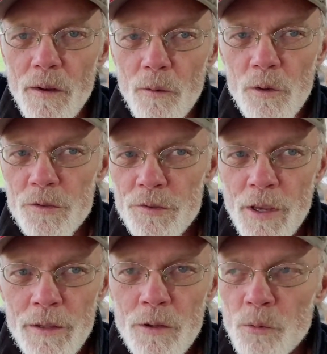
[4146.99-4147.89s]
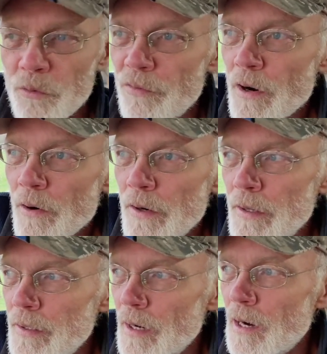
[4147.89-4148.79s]
Wouldn't you say these were
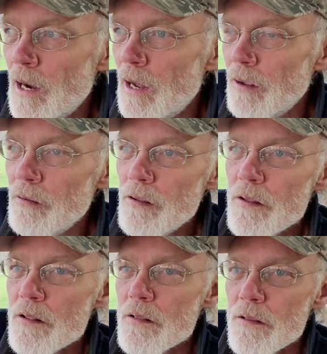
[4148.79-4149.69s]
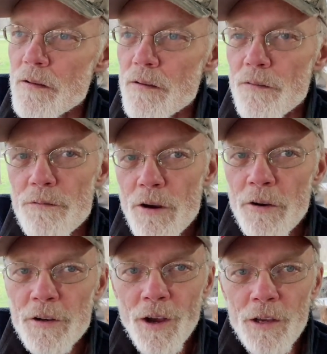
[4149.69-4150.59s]
very,
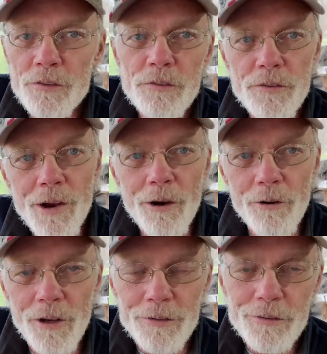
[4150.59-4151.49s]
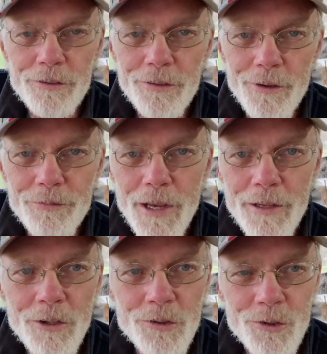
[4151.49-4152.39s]
very nice terrorists? If they
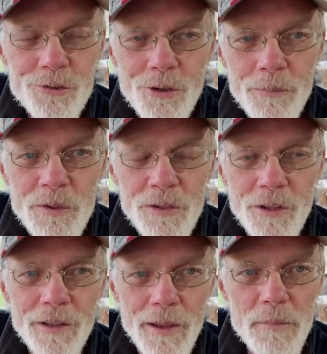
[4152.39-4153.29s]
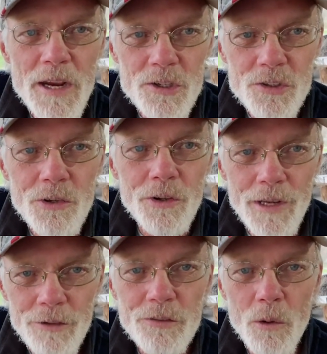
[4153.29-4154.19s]
had to do something, then they made sure
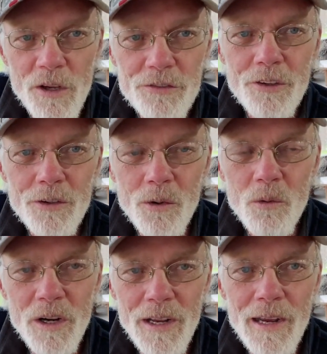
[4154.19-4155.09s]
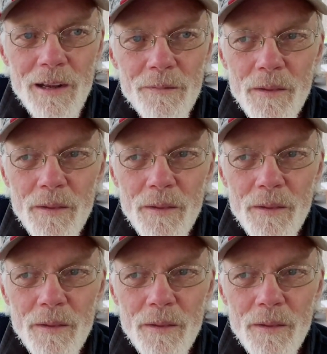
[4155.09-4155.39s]
the SOS signal went out.